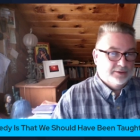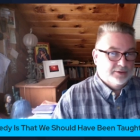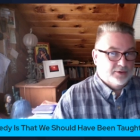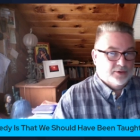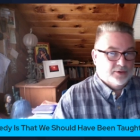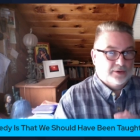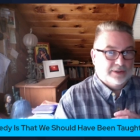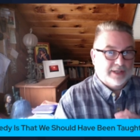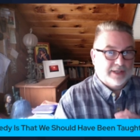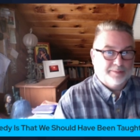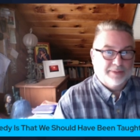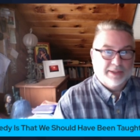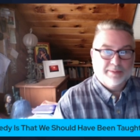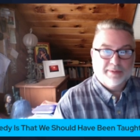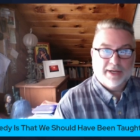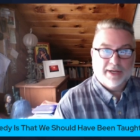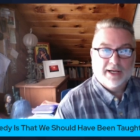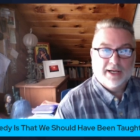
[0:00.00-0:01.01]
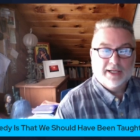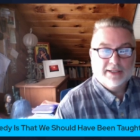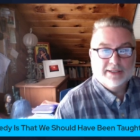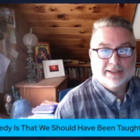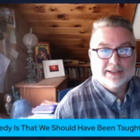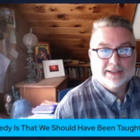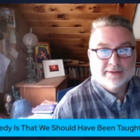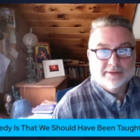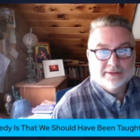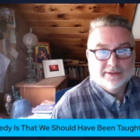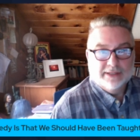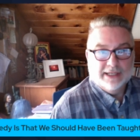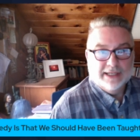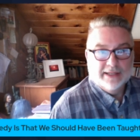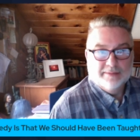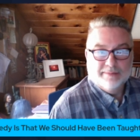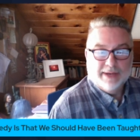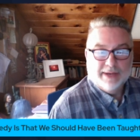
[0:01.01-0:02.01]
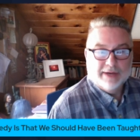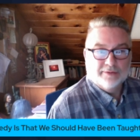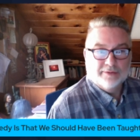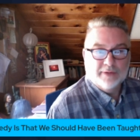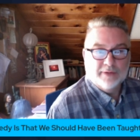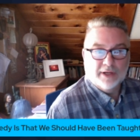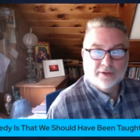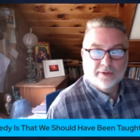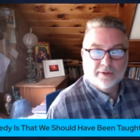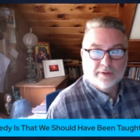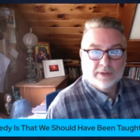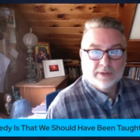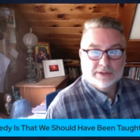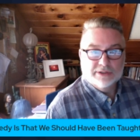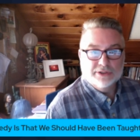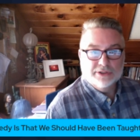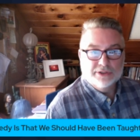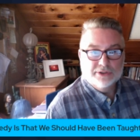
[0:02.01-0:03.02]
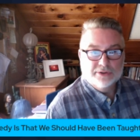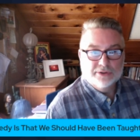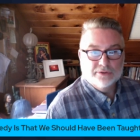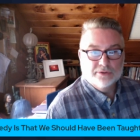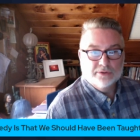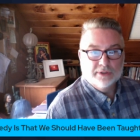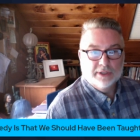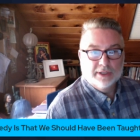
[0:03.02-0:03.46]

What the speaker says: curled up in a pile in the bedroom, not knowing what to do,